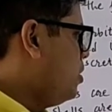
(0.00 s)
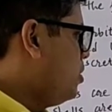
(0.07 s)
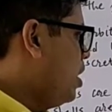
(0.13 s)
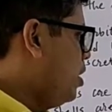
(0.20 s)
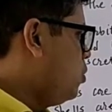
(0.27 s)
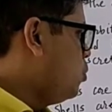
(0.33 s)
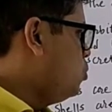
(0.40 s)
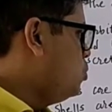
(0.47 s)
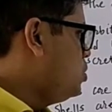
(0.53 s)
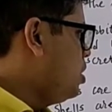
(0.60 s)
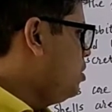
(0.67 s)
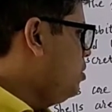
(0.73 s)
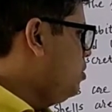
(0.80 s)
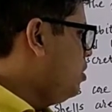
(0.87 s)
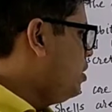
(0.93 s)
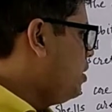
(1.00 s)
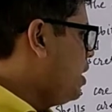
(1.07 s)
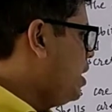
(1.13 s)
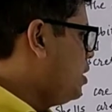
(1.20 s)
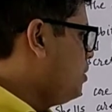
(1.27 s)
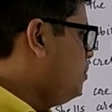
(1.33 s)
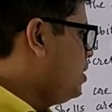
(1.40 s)
Nitrogen,
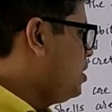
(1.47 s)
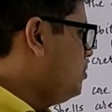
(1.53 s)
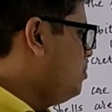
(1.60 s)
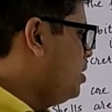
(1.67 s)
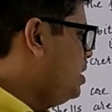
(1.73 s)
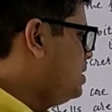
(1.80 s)
atomic number